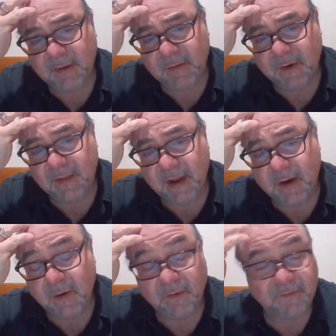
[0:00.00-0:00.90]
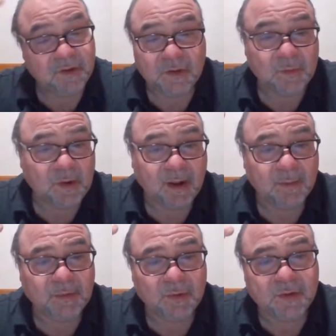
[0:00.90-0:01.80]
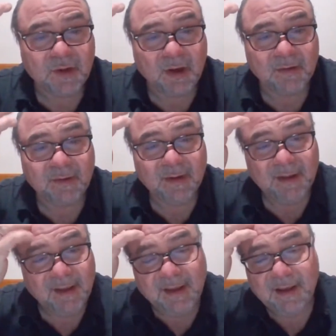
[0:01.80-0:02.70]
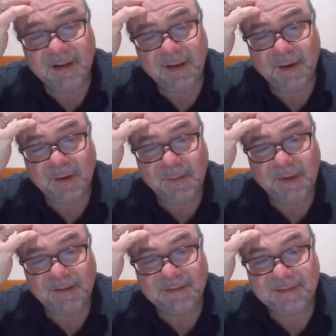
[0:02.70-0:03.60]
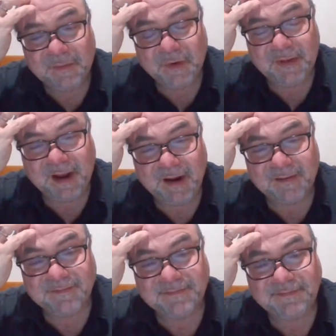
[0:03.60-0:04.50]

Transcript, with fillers: We're there. Or if you just want to come to a show, you know what I mean? We're there.